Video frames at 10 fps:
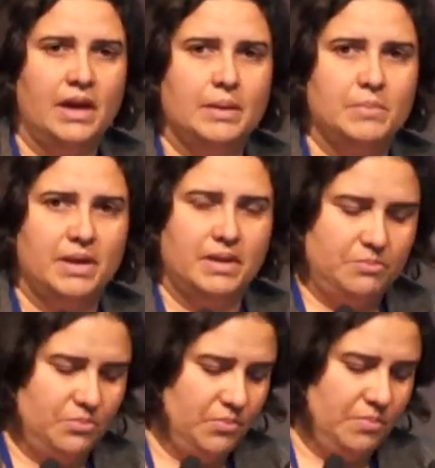and
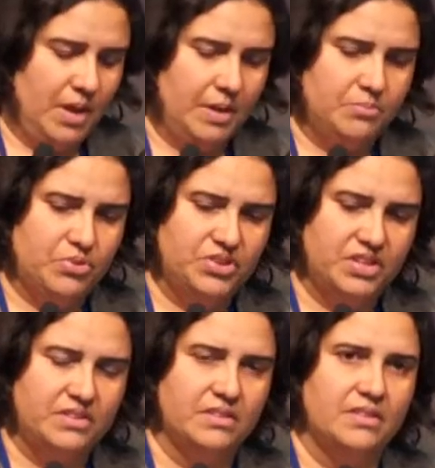in
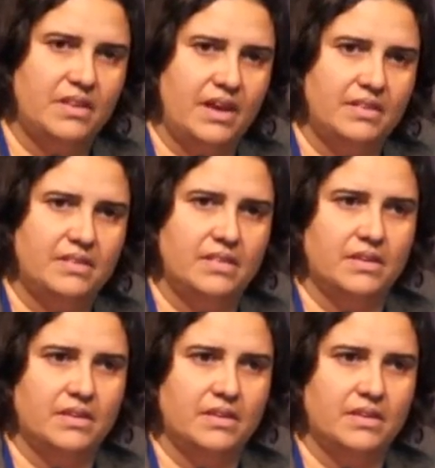progestin's case,